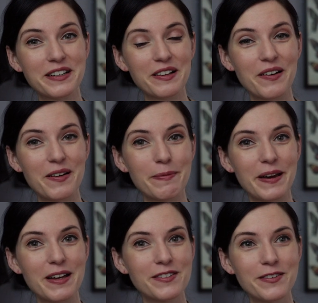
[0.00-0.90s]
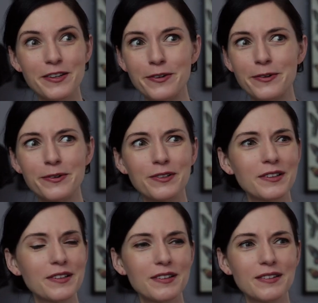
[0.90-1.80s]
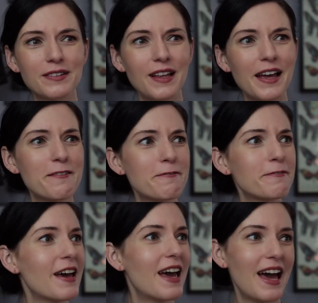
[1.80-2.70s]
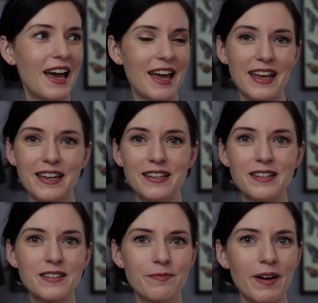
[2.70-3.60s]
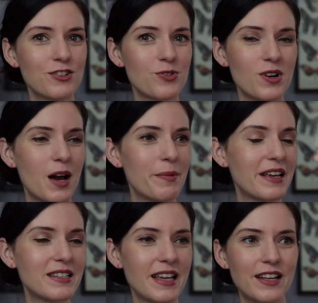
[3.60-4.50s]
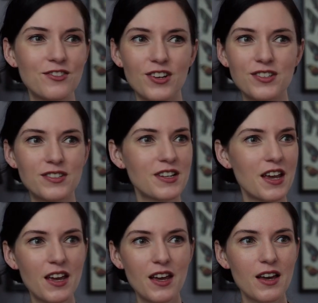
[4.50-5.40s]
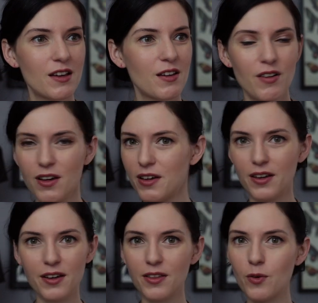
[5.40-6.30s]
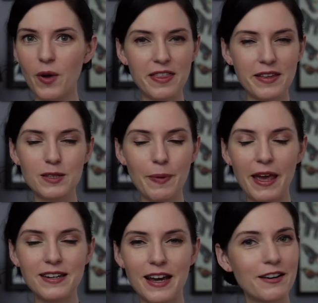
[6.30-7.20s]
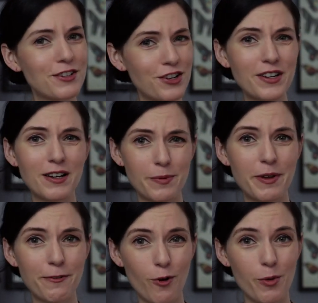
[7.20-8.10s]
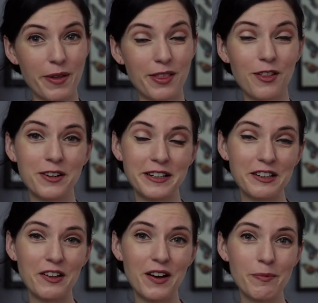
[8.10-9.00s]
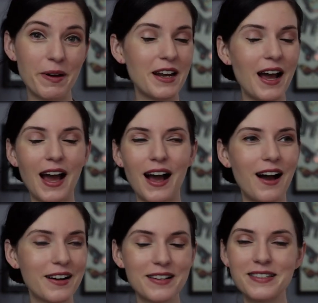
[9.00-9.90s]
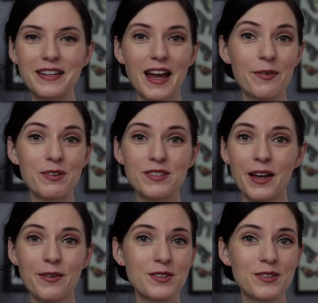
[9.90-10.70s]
knit-along, but due to life and my shortcomings and just the way things panned out, it turned out to be a 4-month-long knit-along. But honestly, I was